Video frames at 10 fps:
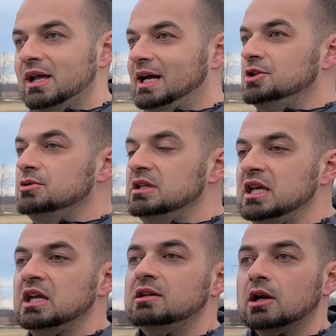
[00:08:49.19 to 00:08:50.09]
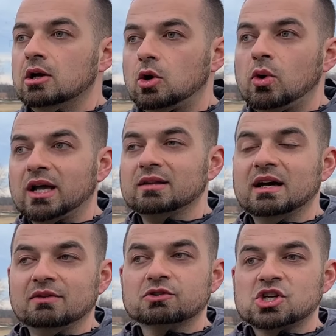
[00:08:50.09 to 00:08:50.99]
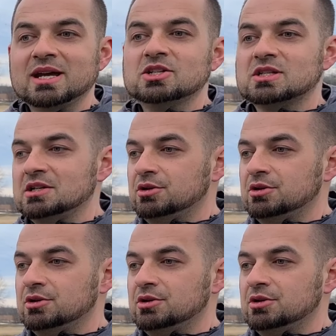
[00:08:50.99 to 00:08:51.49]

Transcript: and you need quick level changes and